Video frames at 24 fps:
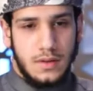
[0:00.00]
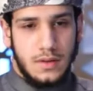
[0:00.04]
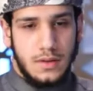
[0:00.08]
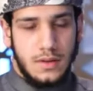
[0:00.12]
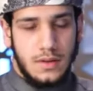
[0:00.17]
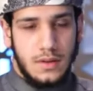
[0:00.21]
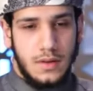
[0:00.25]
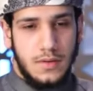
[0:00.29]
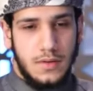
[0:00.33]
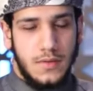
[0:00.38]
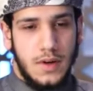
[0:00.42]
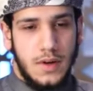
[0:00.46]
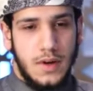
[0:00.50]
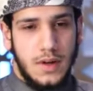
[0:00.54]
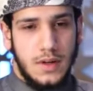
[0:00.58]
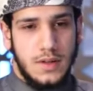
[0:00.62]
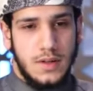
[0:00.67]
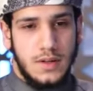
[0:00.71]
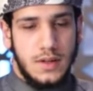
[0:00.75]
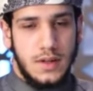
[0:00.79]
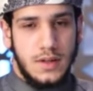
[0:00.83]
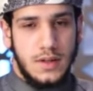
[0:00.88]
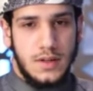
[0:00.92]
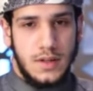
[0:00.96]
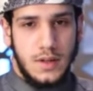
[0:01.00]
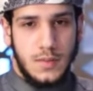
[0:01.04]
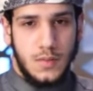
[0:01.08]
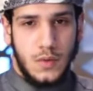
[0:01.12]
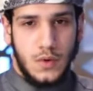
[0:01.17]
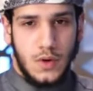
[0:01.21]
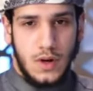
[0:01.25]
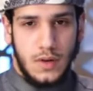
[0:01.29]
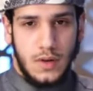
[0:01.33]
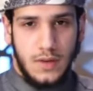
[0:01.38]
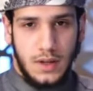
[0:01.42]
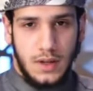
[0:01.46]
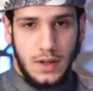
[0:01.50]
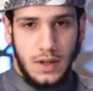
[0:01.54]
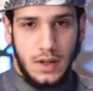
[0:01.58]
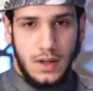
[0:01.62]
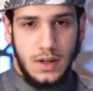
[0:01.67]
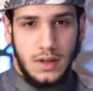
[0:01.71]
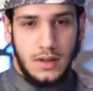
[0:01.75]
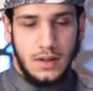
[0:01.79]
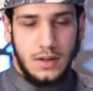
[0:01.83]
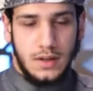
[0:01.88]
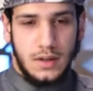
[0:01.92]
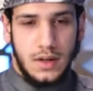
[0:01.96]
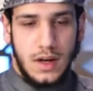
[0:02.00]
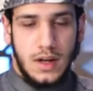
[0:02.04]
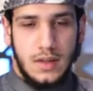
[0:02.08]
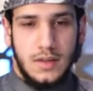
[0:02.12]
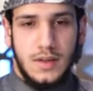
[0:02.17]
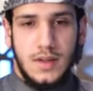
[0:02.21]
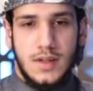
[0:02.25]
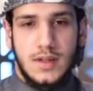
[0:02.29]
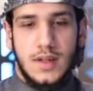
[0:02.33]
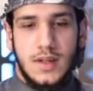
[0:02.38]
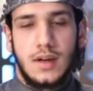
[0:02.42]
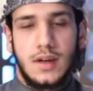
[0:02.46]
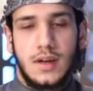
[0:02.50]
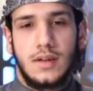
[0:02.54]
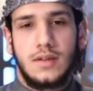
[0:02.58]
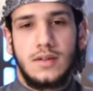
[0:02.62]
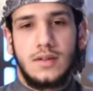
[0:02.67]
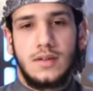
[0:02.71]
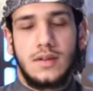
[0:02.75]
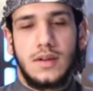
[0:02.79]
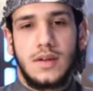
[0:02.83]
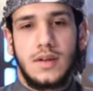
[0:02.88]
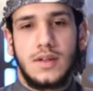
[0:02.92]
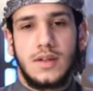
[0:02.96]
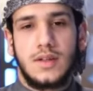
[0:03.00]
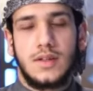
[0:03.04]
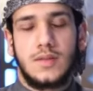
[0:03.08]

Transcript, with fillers: The first is the Book of Allah, and the second is